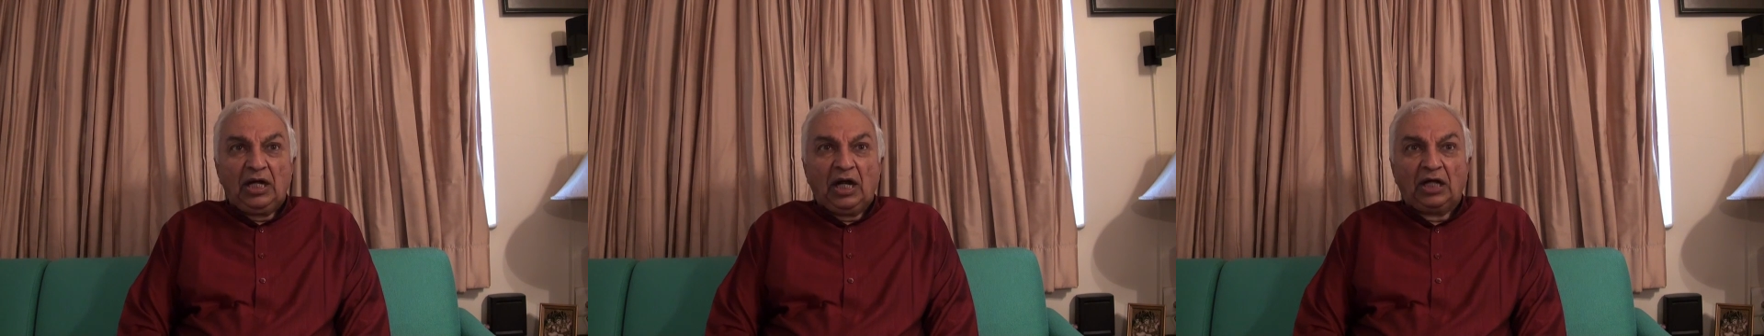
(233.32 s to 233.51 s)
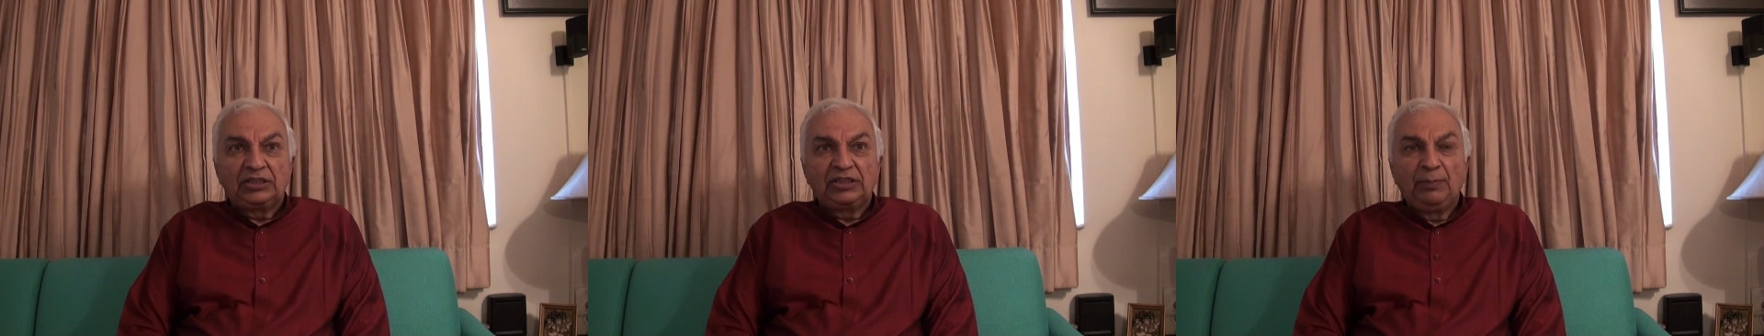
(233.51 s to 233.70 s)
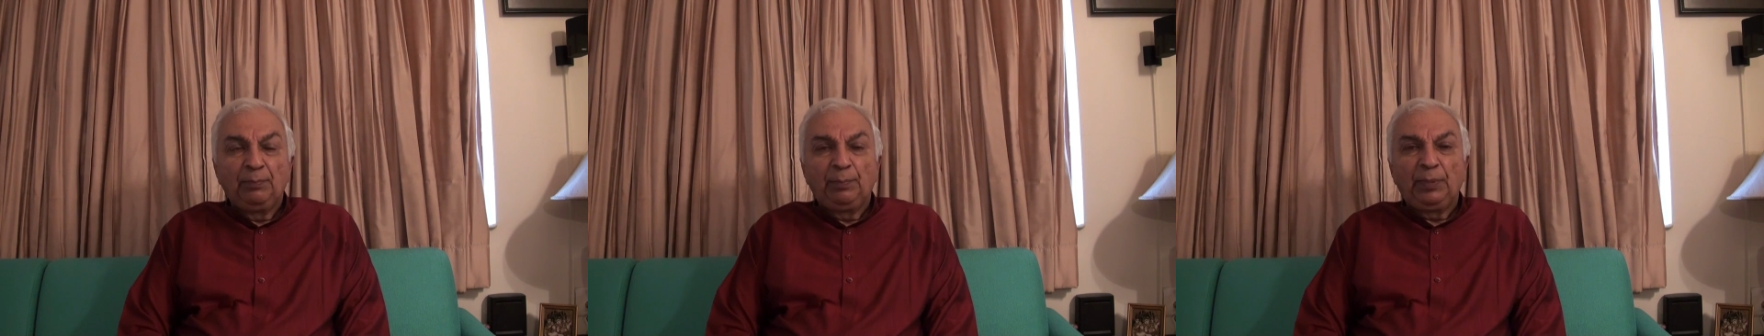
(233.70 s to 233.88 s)
A
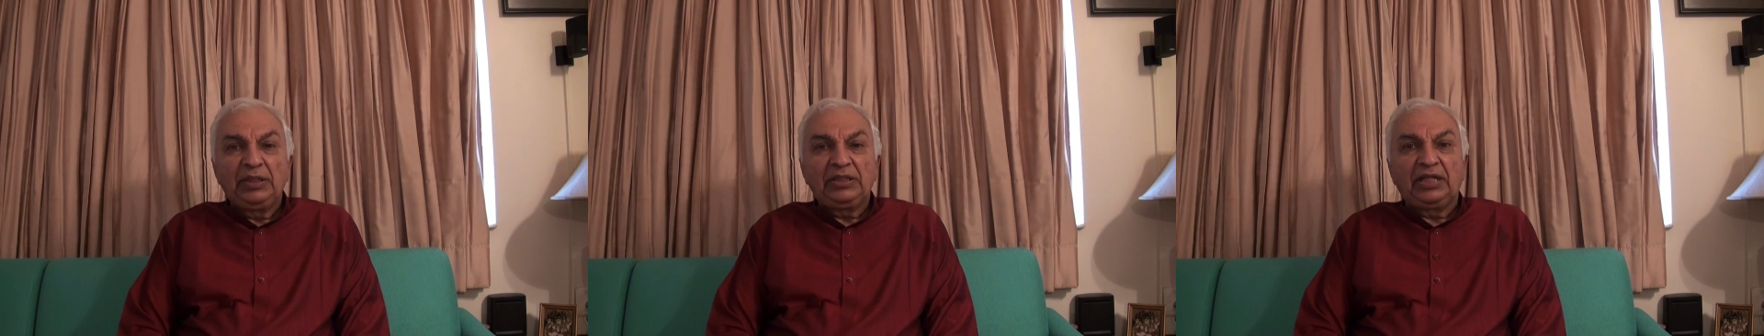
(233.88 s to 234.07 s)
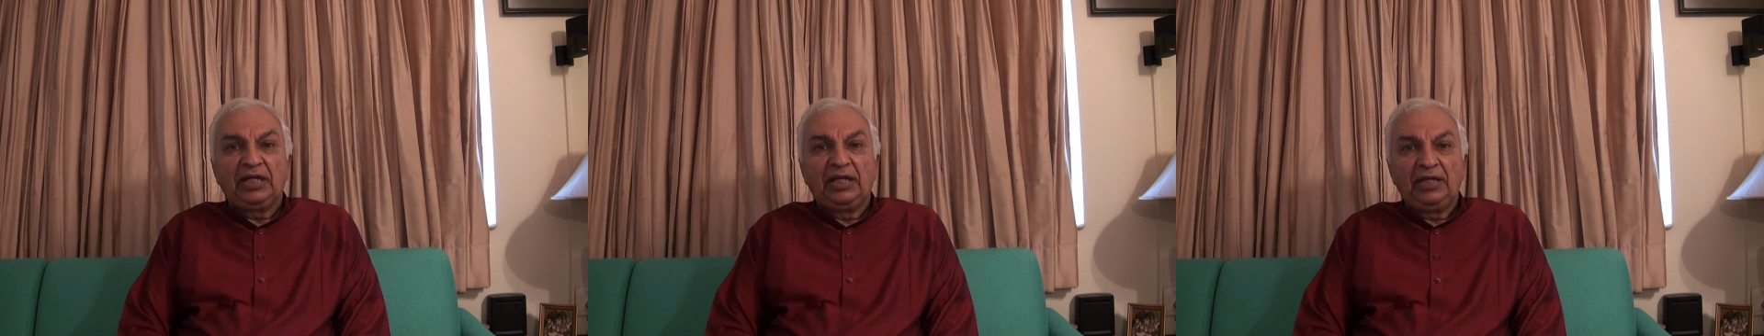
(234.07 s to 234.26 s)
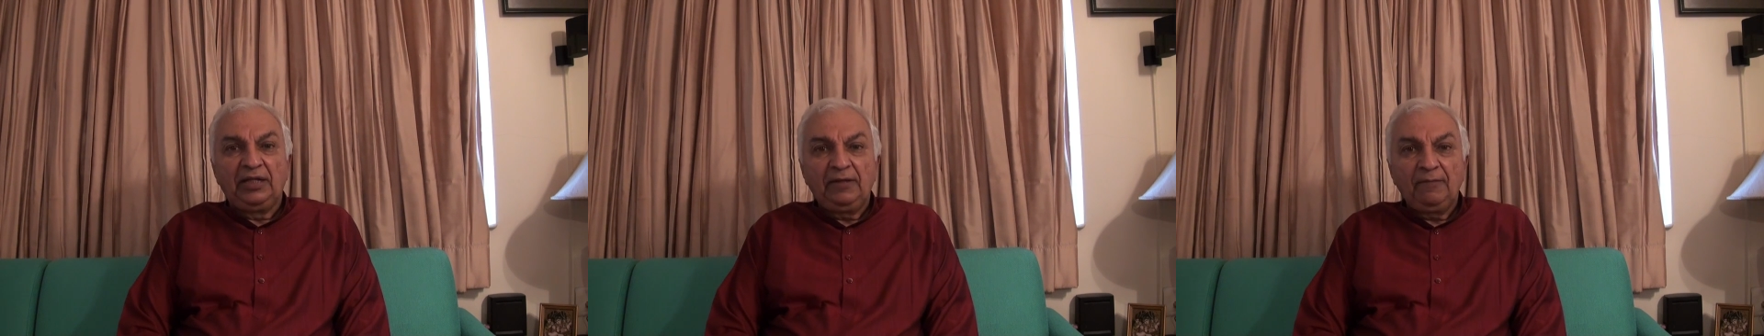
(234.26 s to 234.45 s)
simple
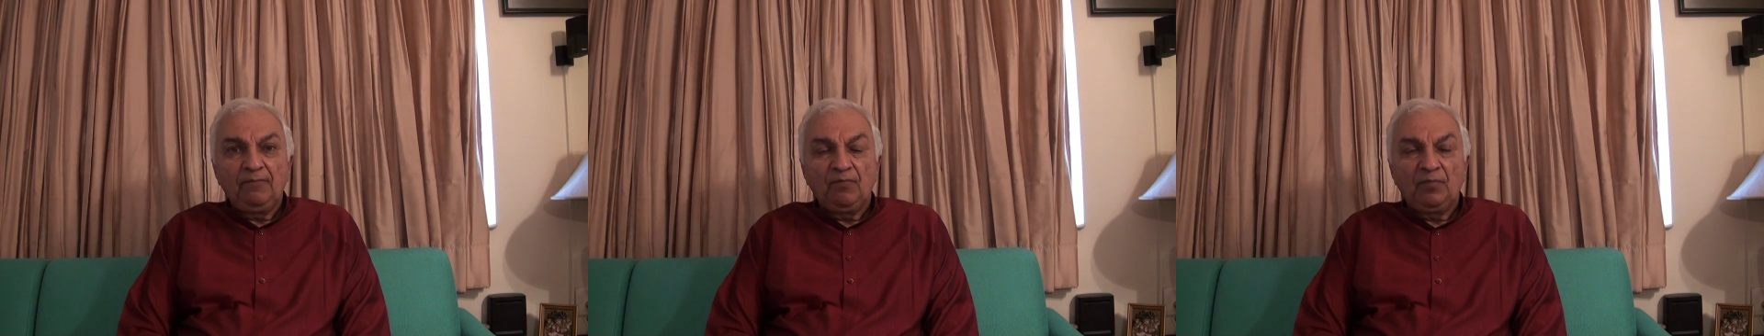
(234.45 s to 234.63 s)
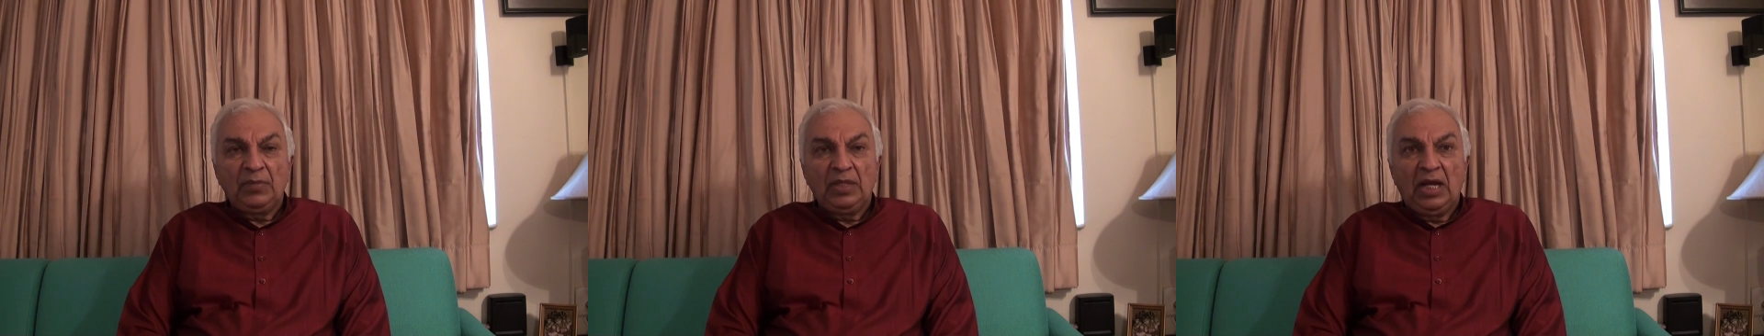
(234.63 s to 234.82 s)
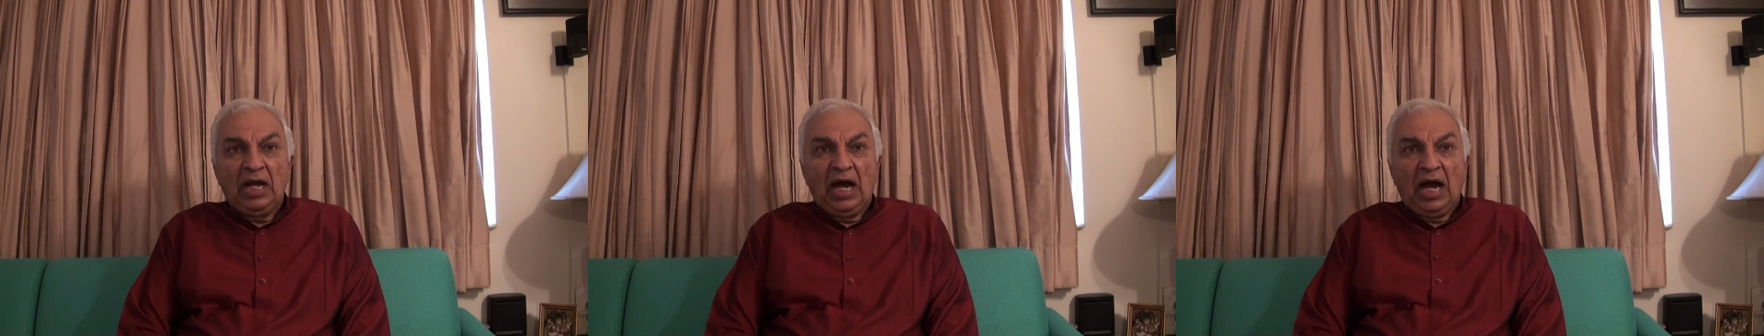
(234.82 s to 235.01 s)
thing,
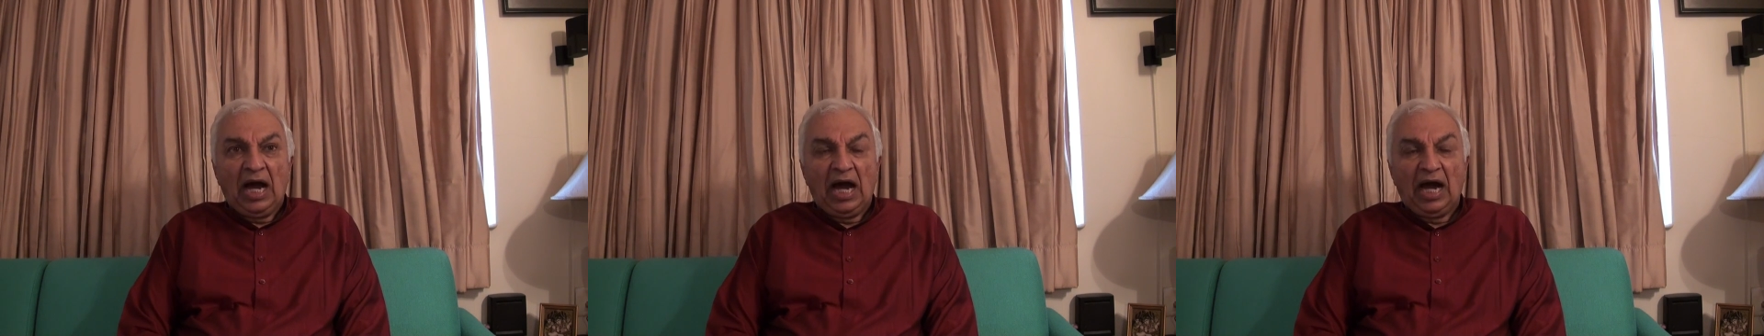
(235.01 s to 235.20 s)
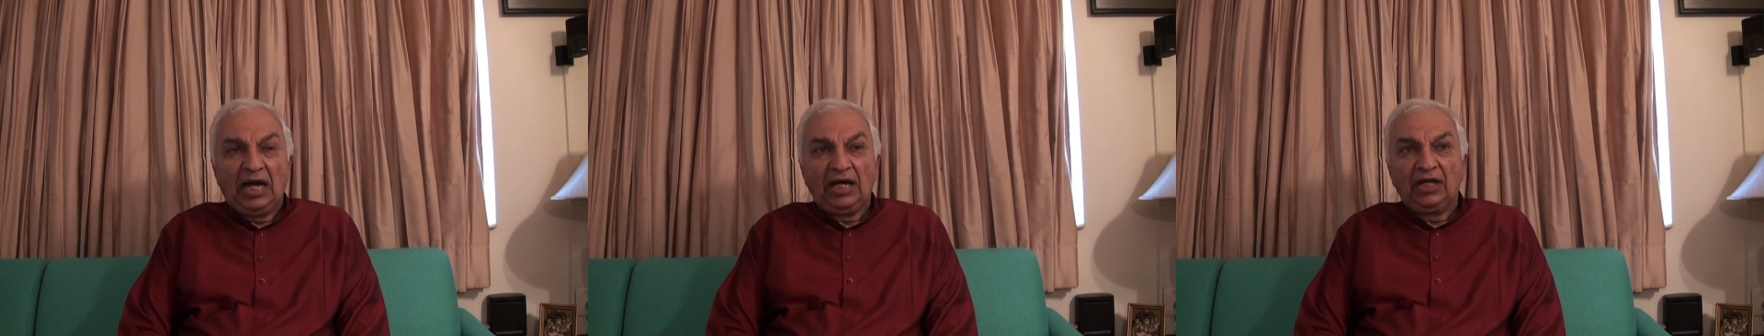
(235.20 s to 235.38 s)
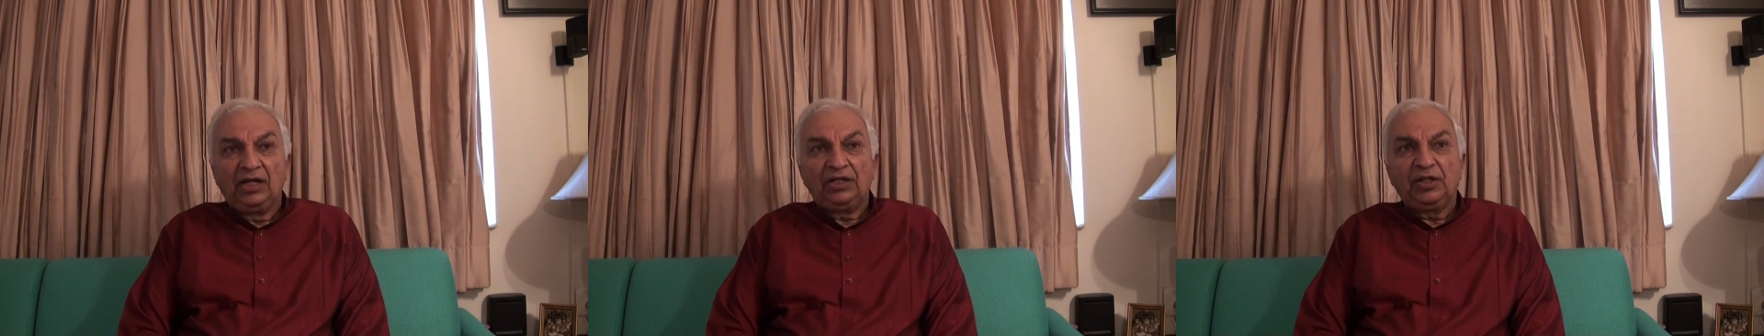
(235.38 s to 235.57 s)

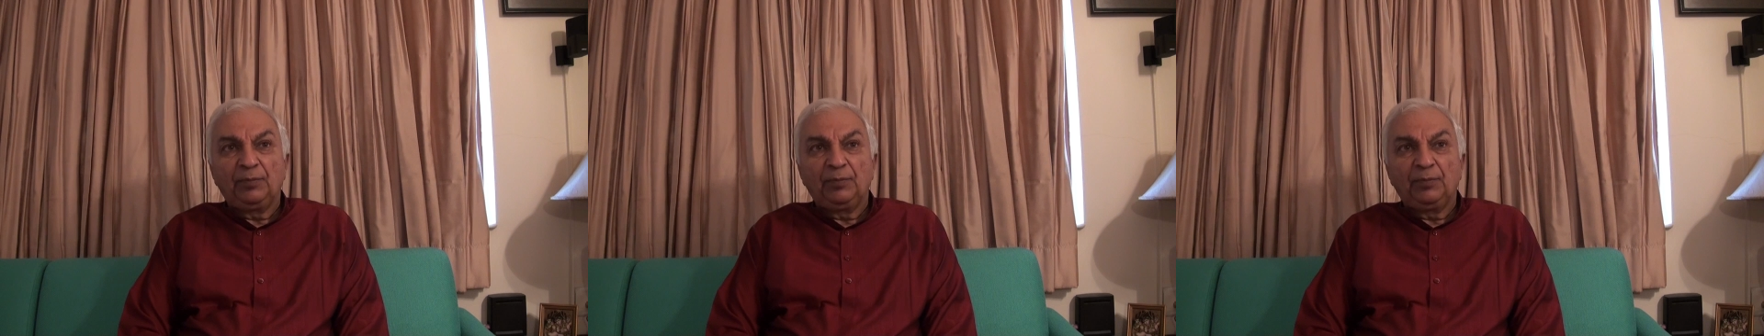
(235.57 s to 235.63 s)
higher